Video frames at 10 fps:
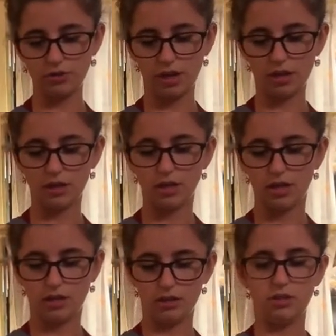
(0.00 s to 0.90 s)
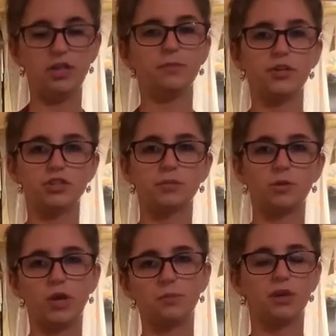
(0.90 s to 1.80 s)
that the measurement
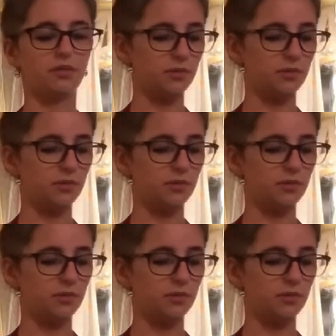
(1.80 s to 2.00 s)
wiped off the